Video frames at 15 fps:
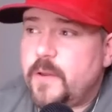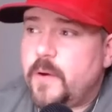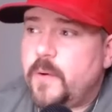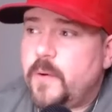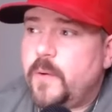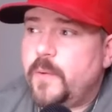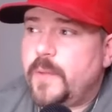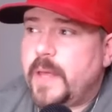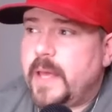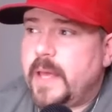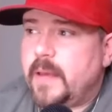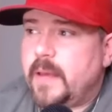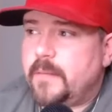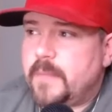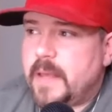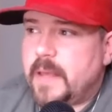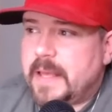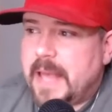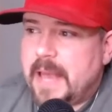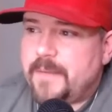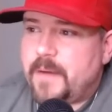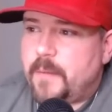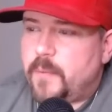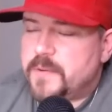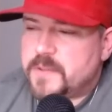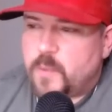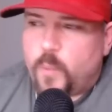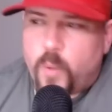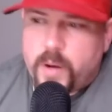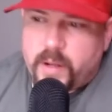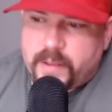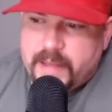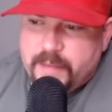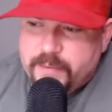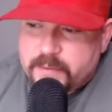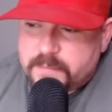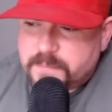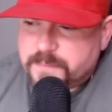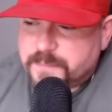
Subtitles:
though they gave up, was it 111?